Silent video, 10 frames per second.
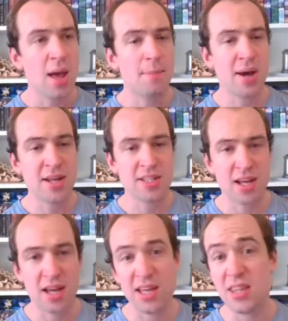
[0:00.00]
but
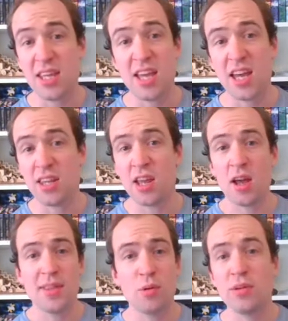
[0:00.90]
in the end
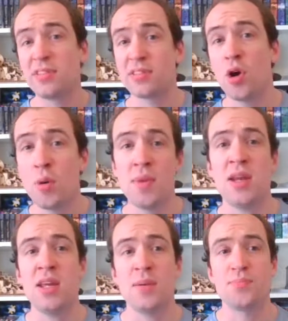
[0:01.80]
there was so
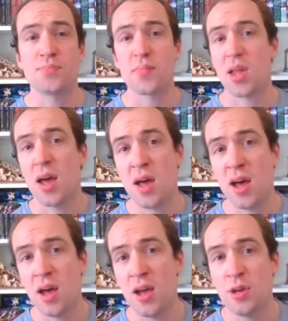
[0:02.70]
many
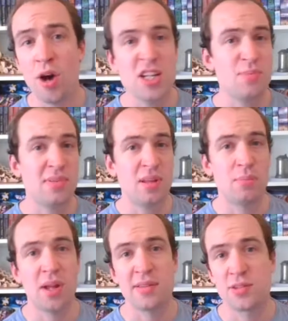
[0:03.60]

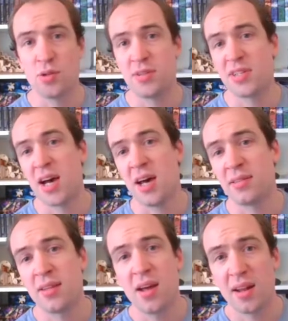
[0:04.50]
90% plus 2
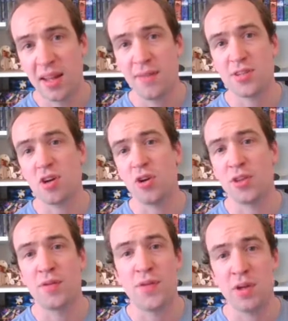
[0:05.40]
stars left on
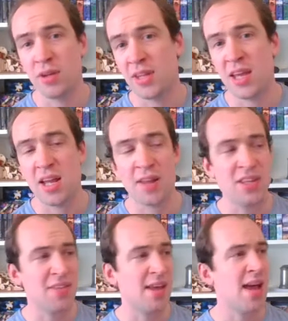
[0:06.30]
the field at the end. I
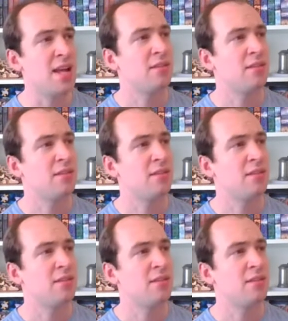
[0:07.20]
think they had